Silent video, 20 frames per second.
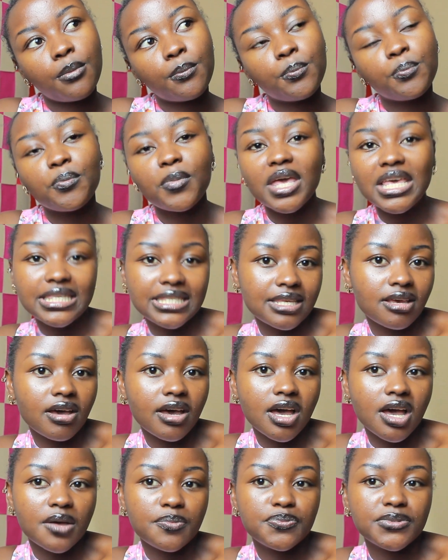
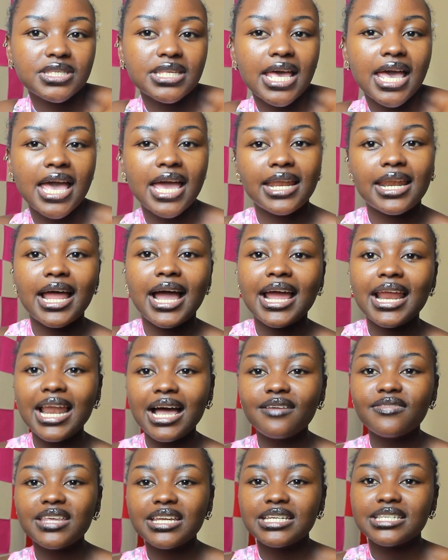mishaps, and I
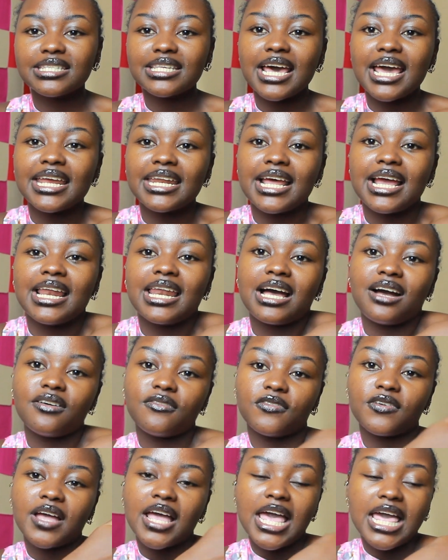love the design. I
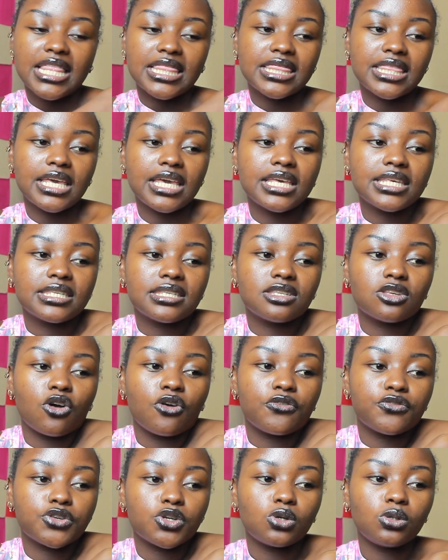love this
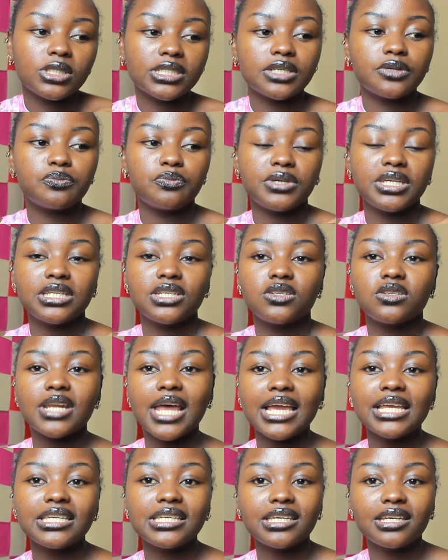off shoulder bit
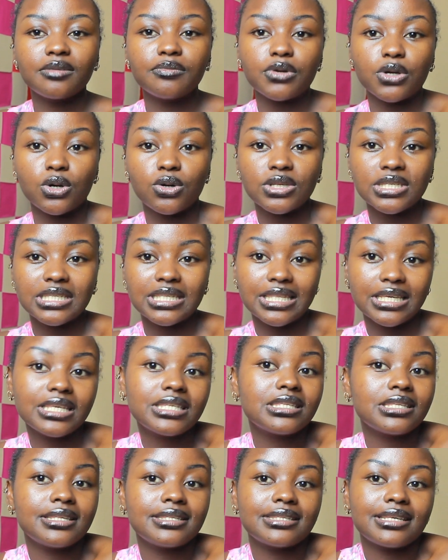right here because
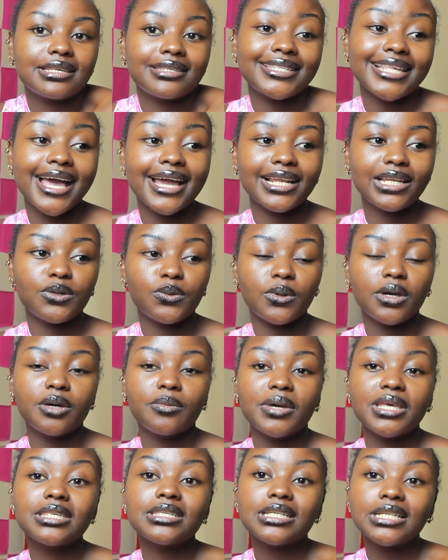this is exactly
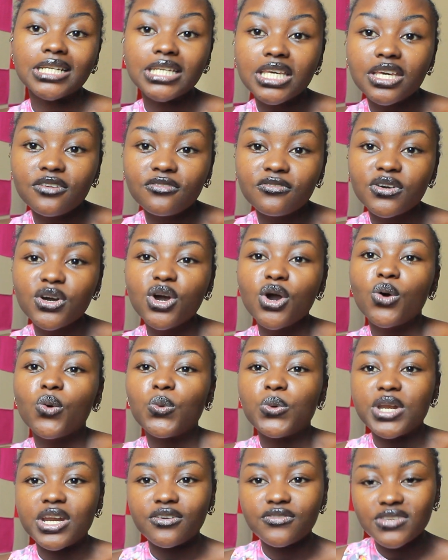where my sleeve
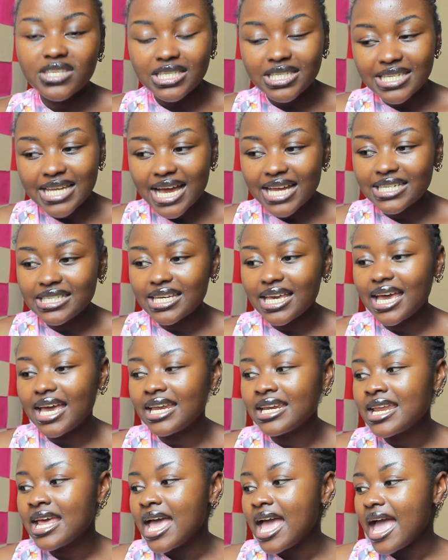would have
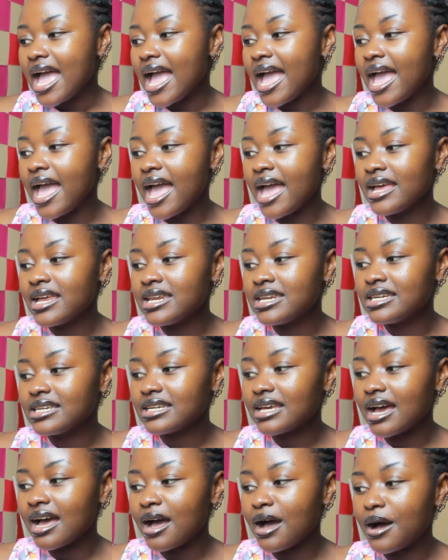started,
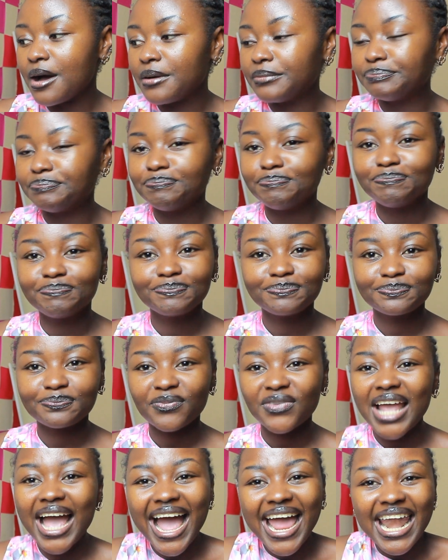and
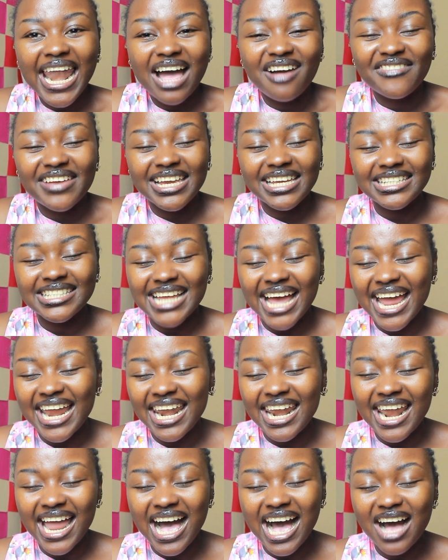I love it.
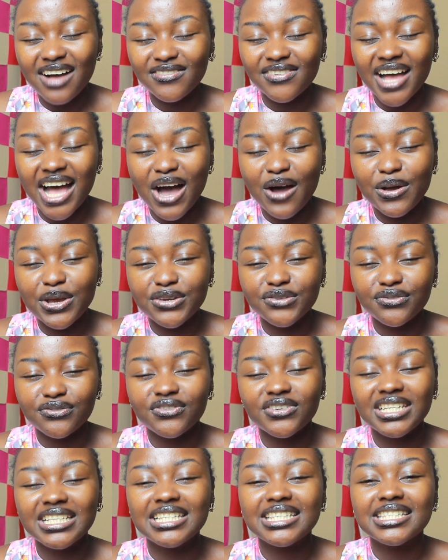I love how it
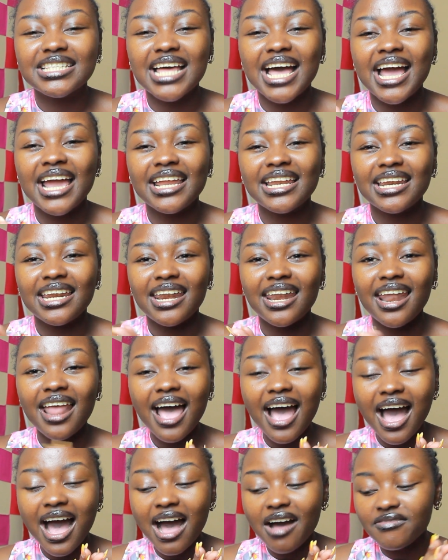fits. I
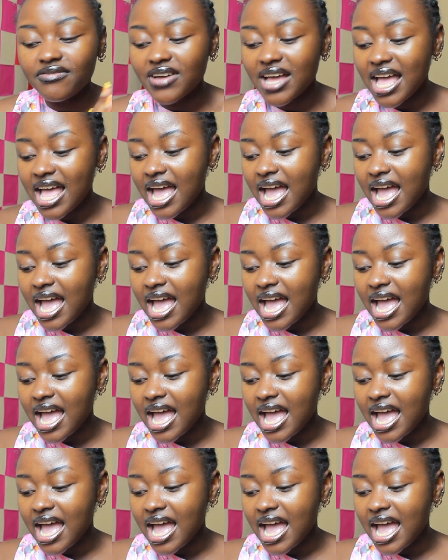love